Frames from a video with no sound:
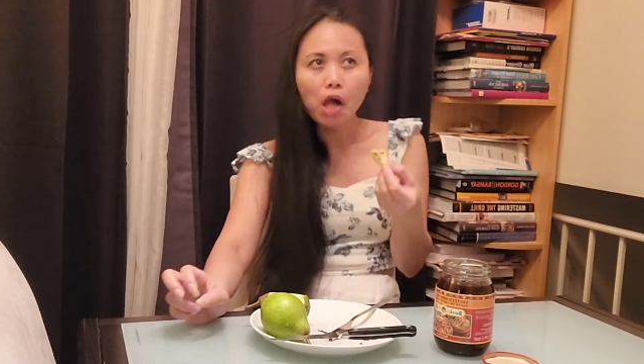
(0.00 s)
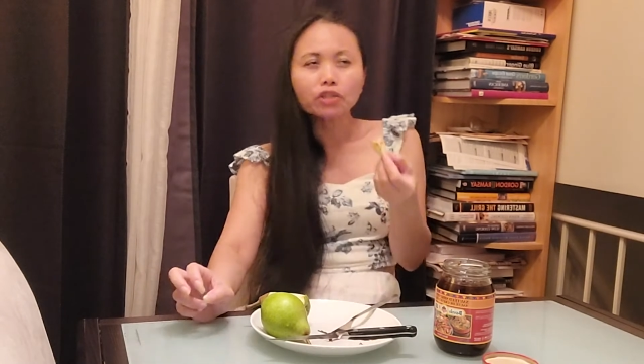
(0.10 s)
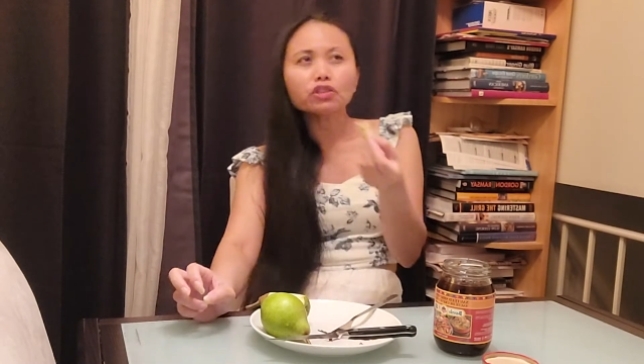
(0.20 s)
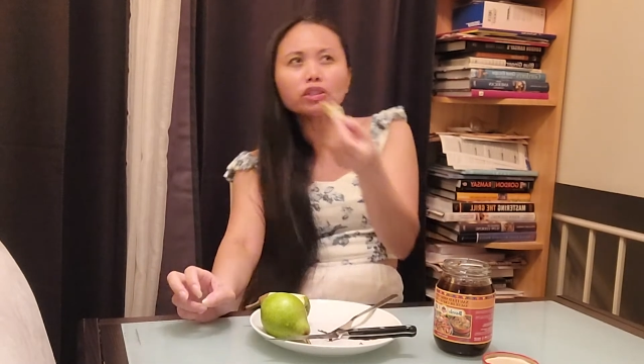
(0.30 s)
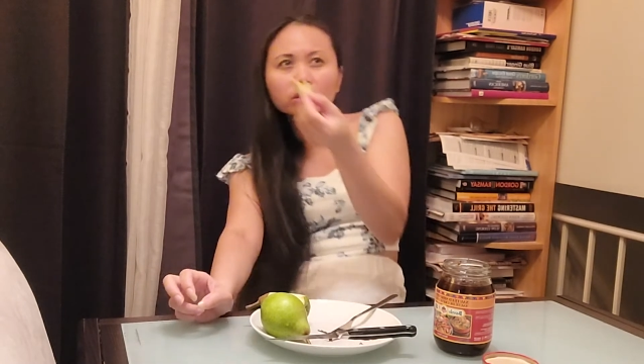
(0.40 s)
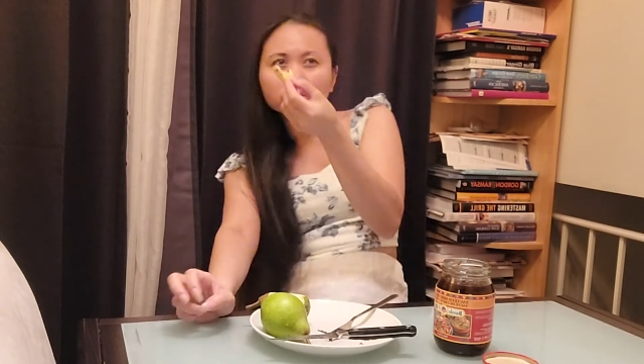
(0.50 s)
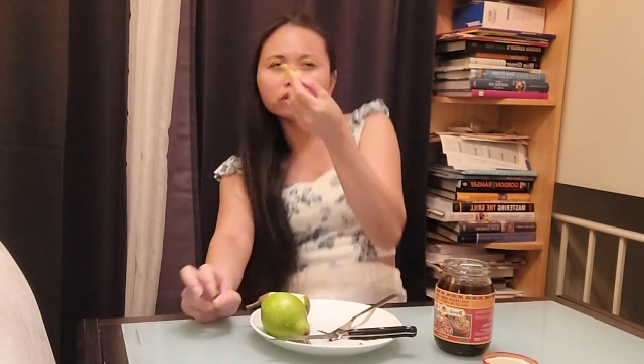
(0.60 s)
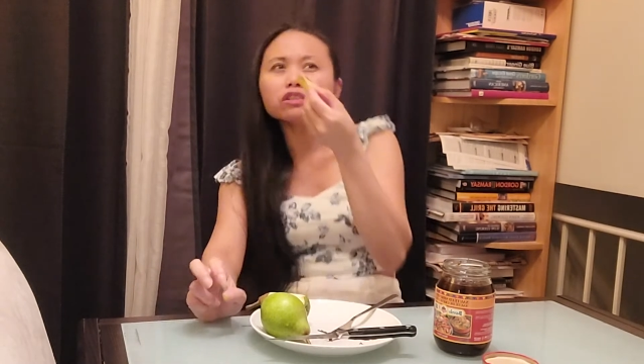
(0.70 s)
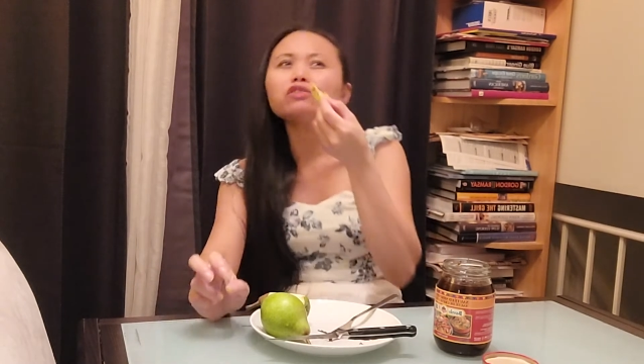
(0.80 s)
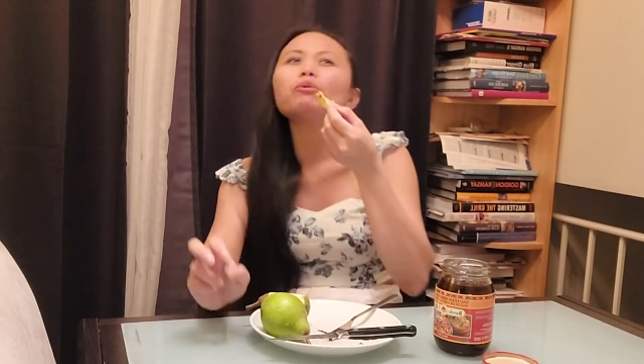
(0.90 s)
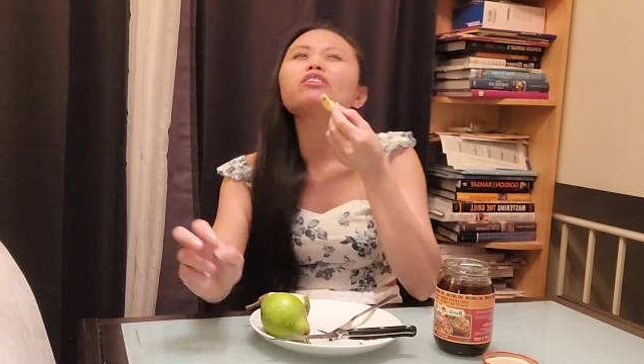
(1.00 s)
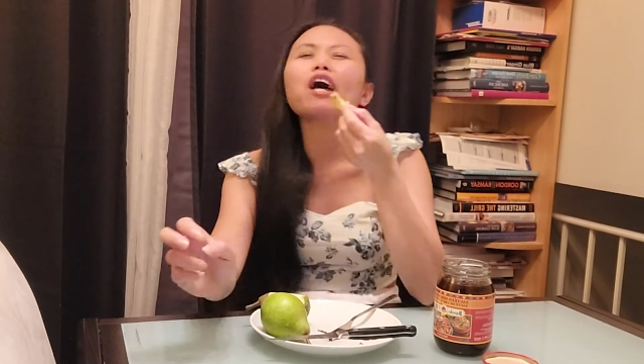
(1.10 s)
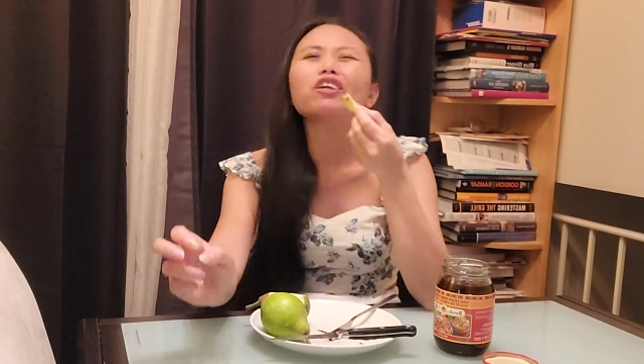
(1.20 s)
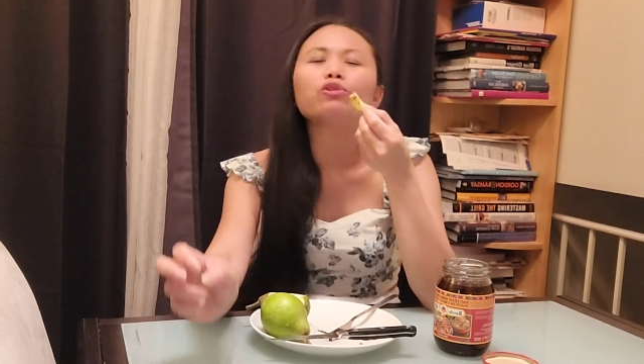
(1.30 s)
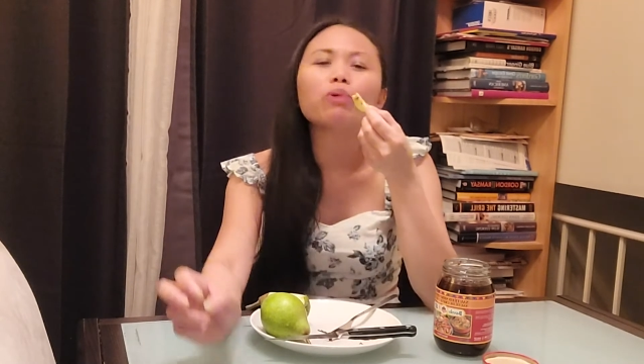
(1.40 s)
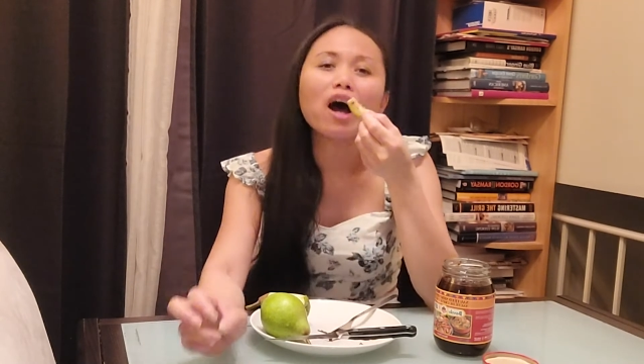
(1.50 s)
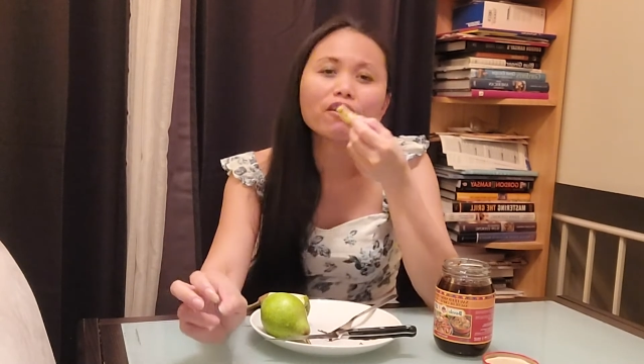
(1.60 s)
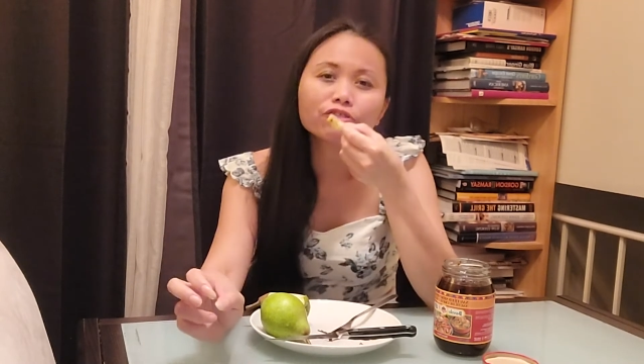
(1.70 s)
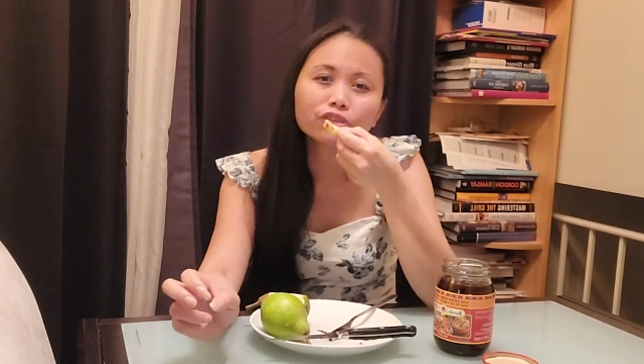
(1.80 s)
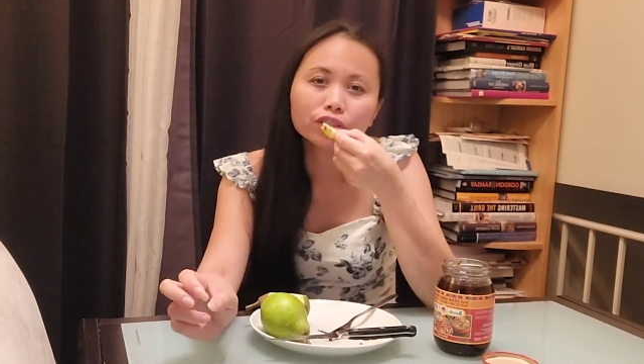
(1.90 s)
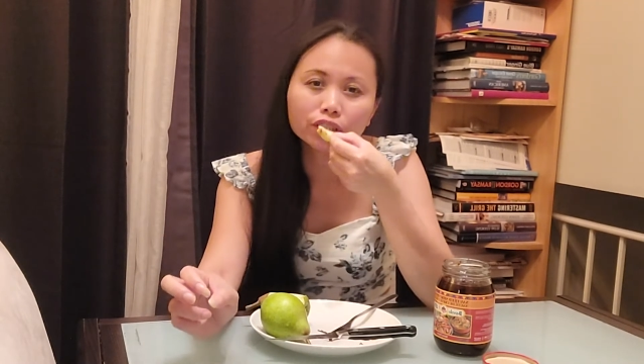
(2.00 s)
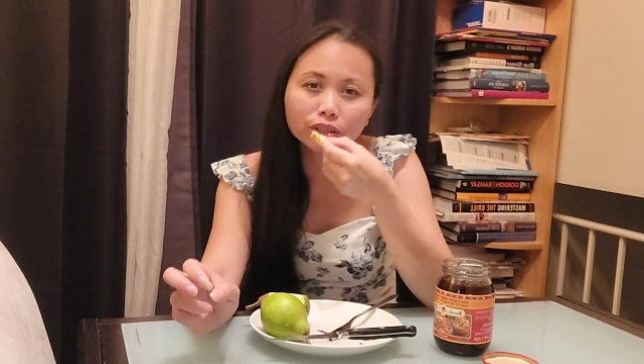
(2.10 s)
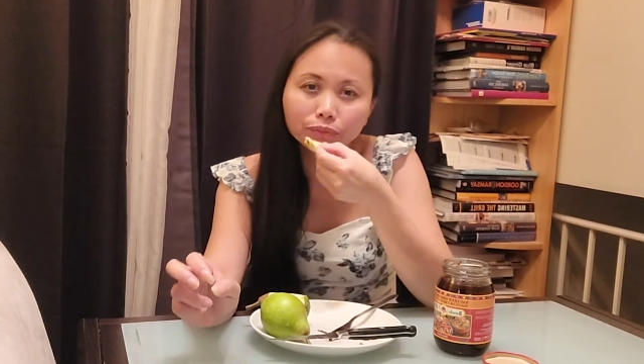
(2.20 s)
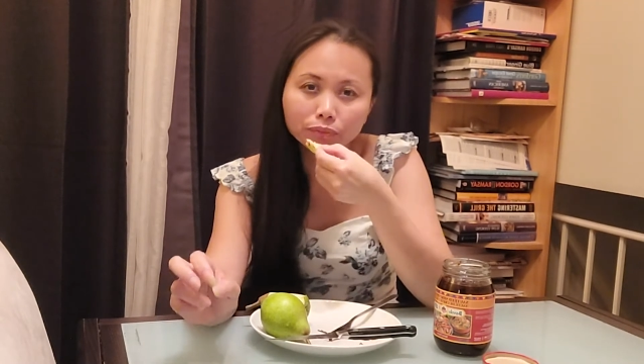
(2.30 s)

So this is what I do after